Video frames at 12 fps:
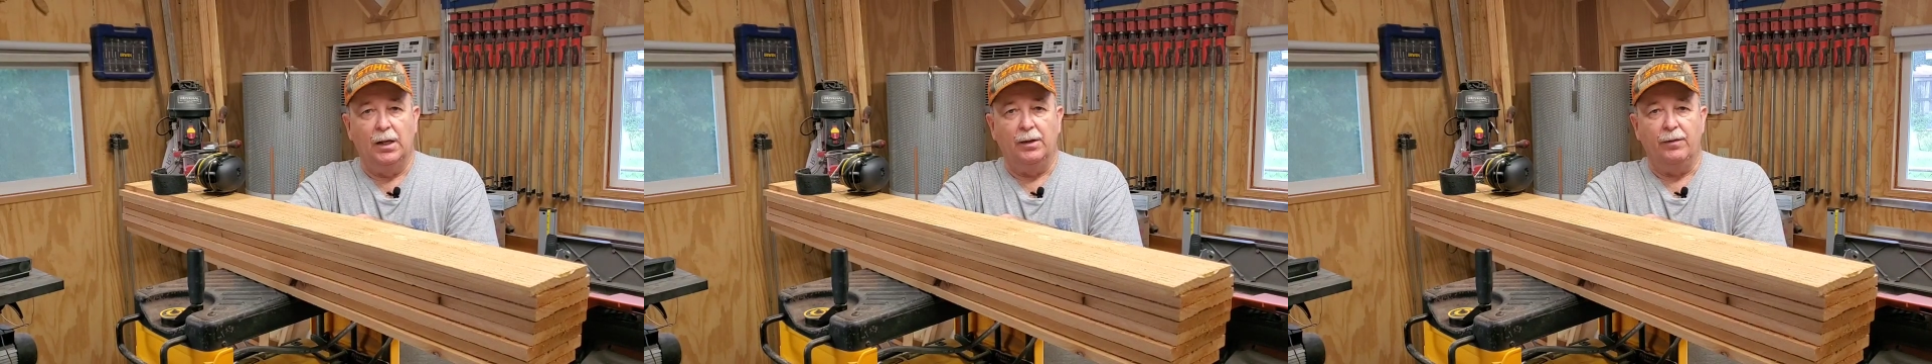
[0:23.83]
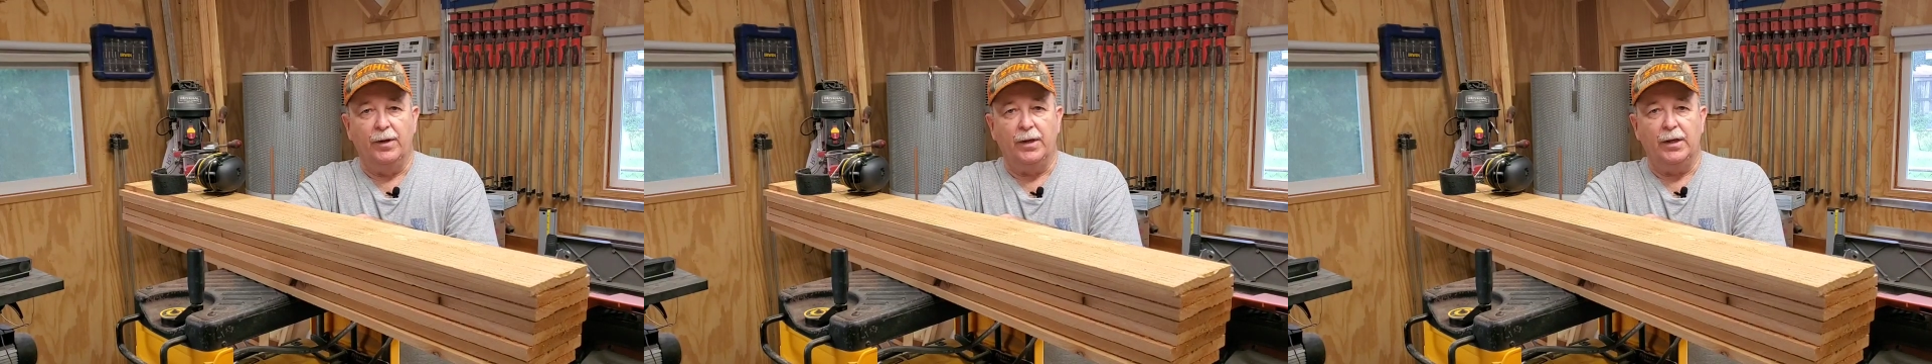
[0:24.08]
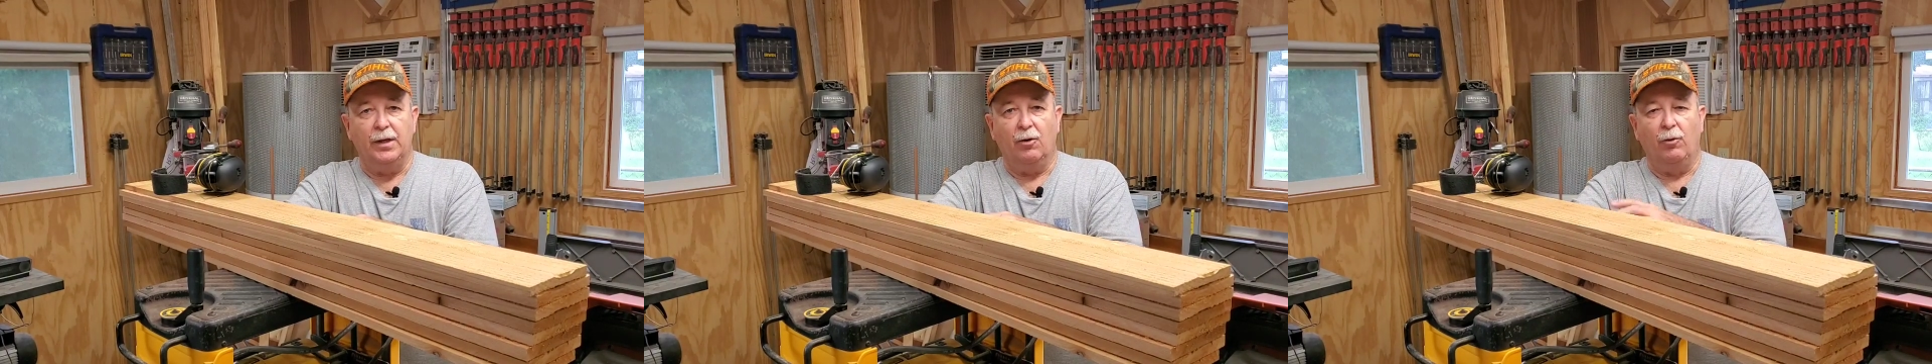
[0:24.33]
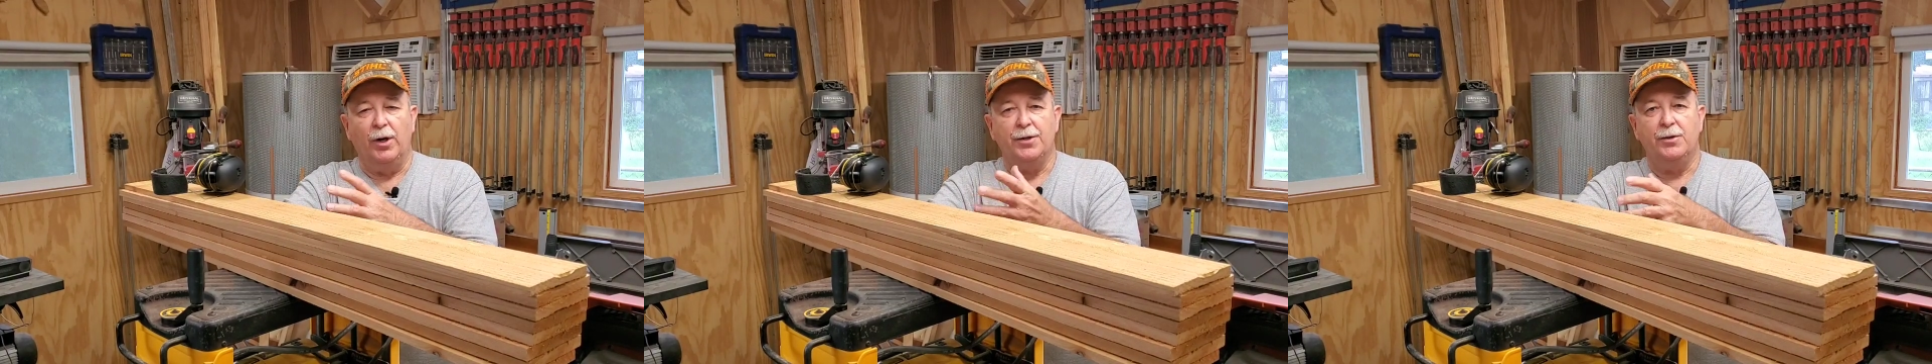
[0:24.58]
The
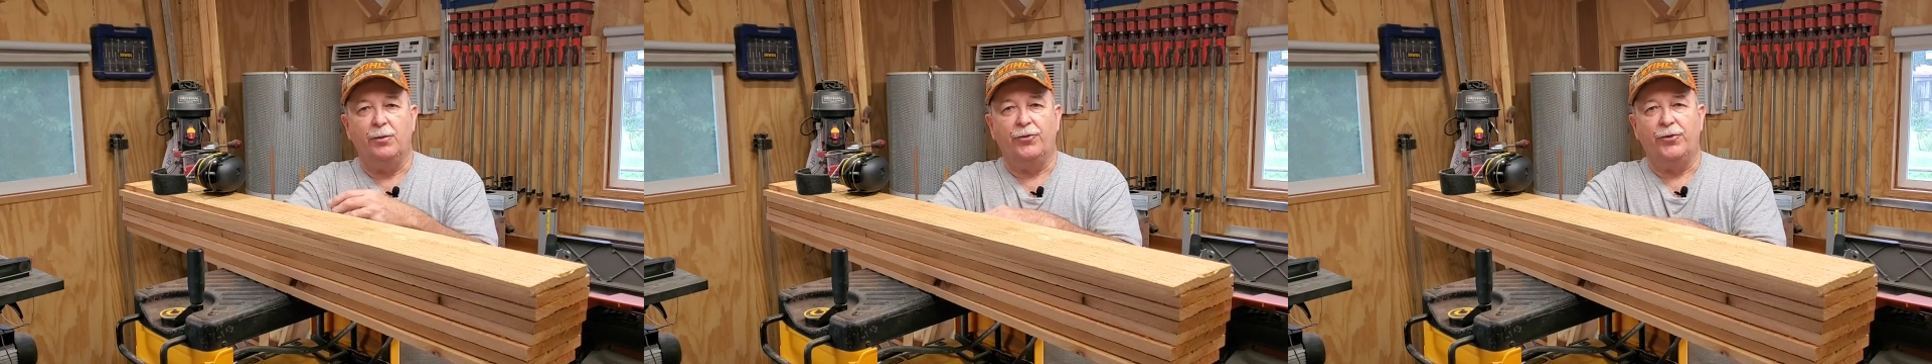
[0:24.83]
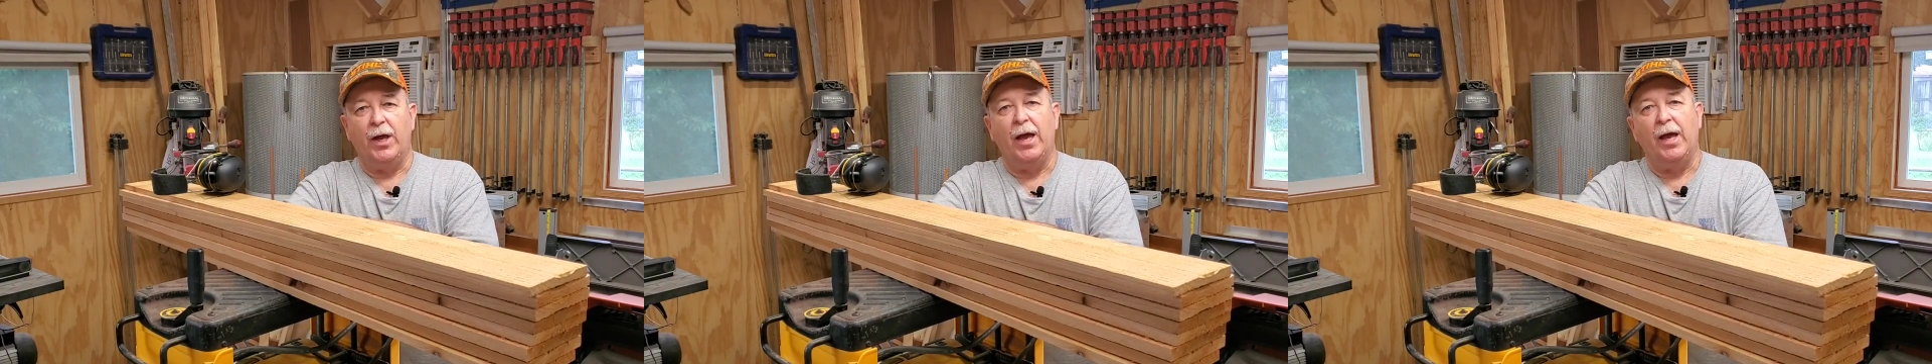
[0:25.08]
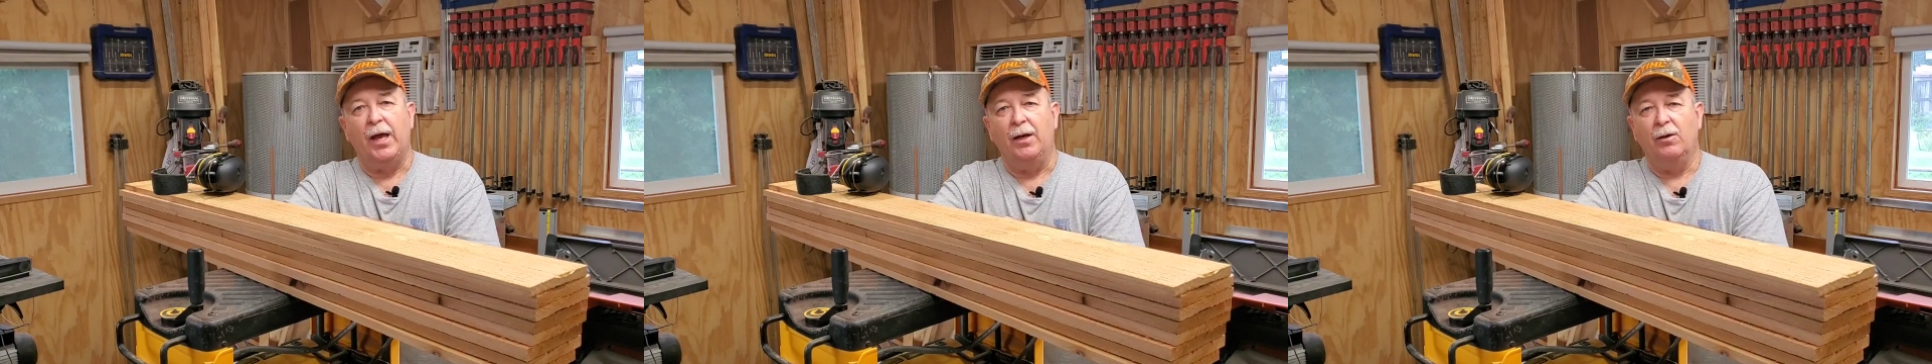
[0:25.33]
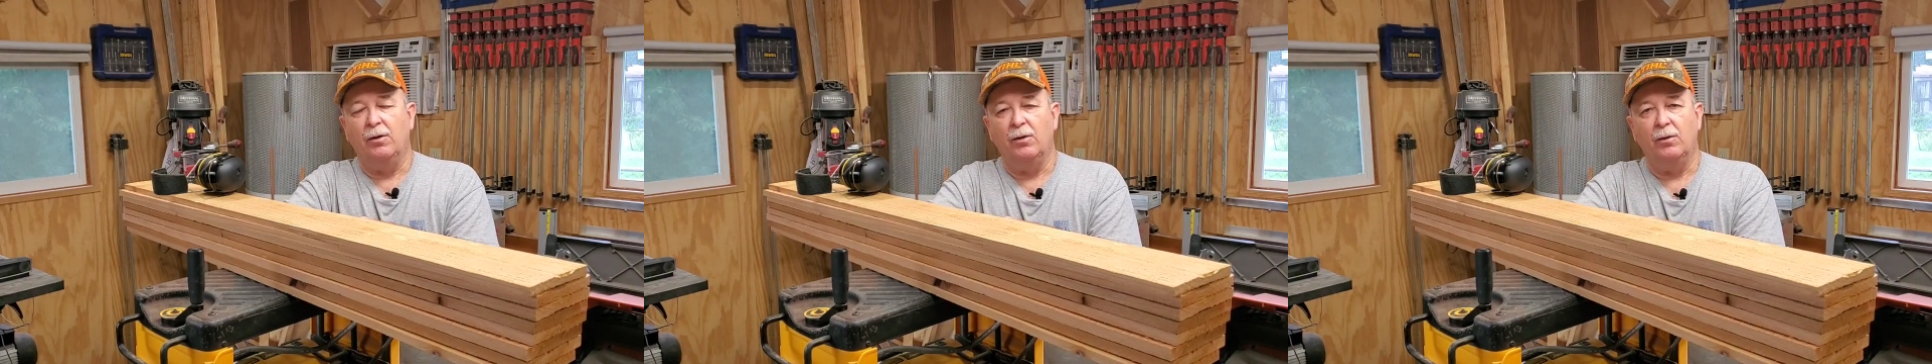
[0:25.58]
original sign,